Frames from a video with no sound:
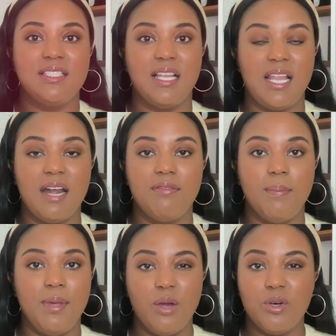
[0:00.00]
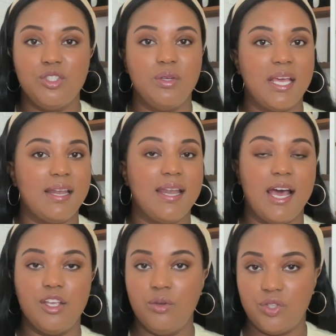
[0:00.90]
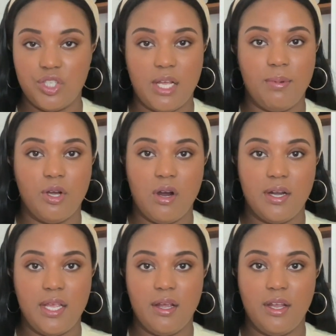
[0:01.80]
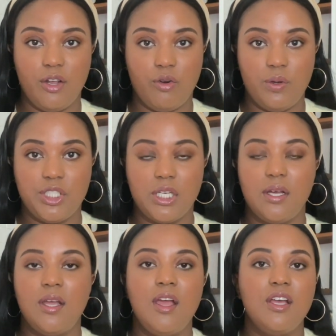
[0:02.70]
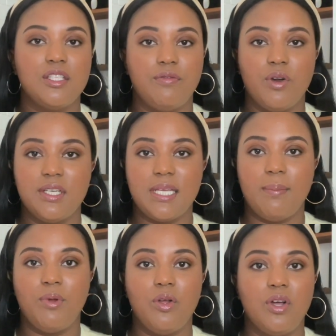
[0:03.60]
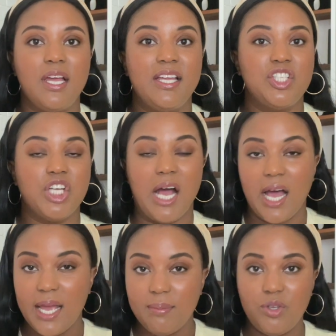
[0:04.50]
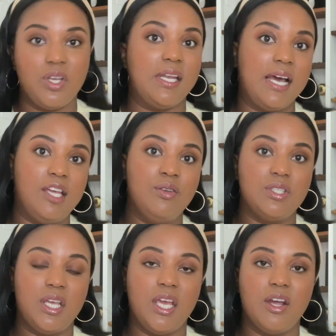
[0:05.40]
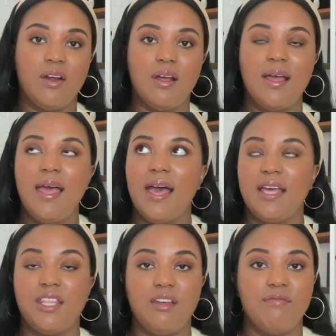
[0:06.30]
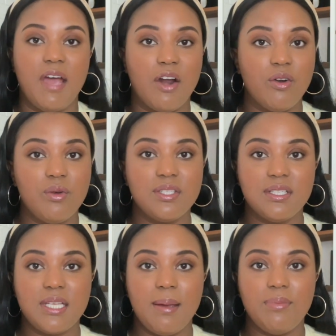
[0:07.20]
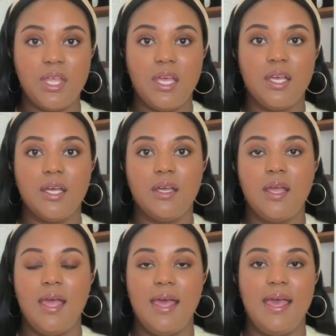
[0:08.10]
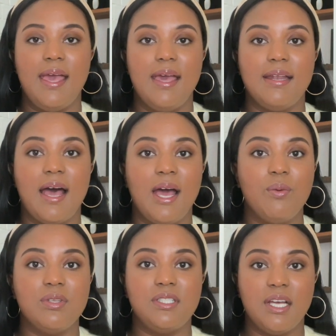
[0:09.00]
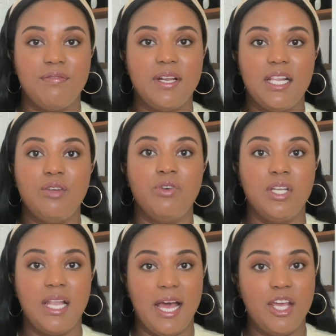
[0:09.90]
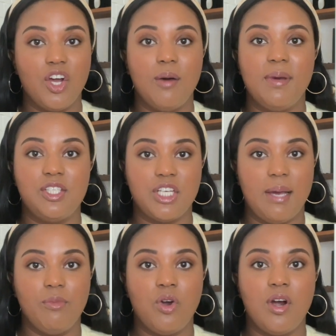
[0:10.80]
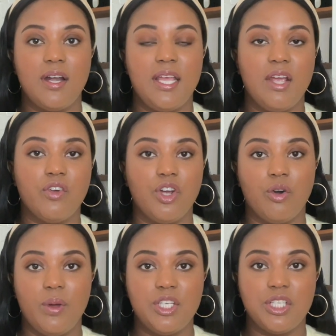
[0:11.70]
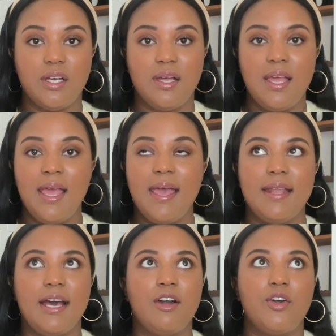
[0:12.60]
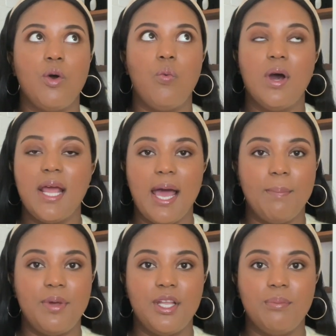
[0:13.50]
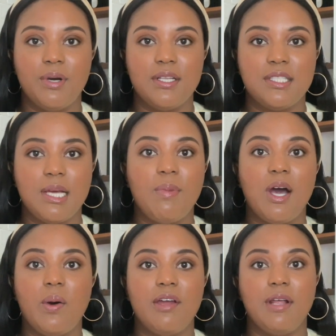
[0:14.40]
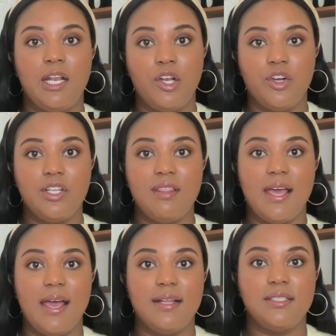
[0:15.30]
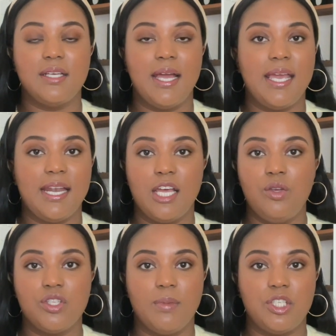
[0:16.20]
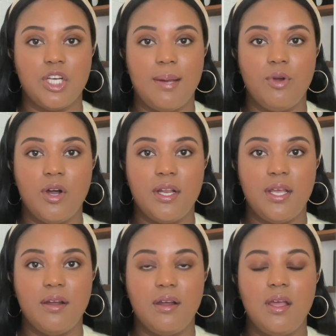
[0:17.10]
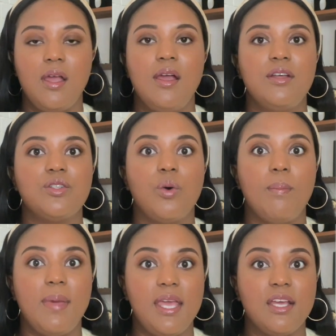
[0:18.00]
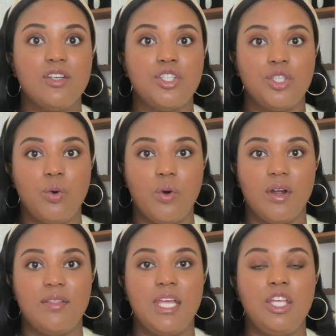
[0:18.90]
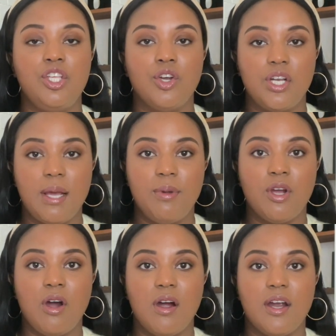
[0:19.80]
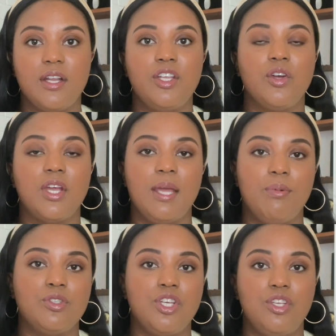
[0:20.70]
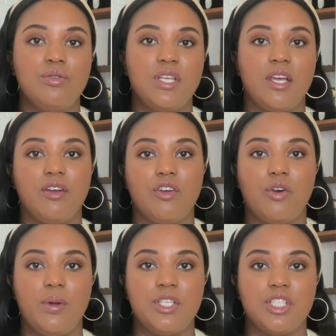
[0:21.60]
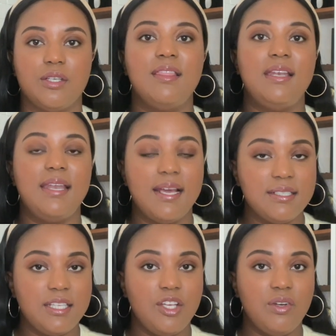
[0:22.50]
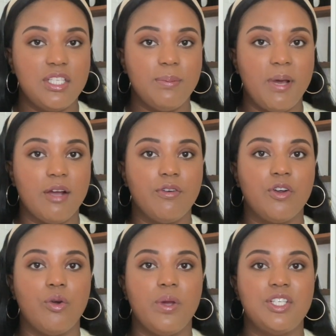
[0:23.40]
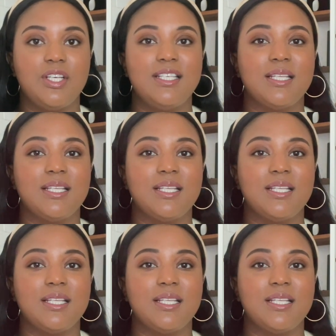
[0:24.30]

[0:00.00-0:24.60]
a lot of the big ones, you cannot use your debit card here in Croatia. So for example, Chime, you cannot use it here. I think Varo is the same thing. And I was definitely relying on my Chime card here in Croatia. And I don't know what happened, but somehow I learned that I cannot use my Chime card here. So make sure that your debit card, you're able to use it here in Croatia. The next thing you need to pack for Croatia is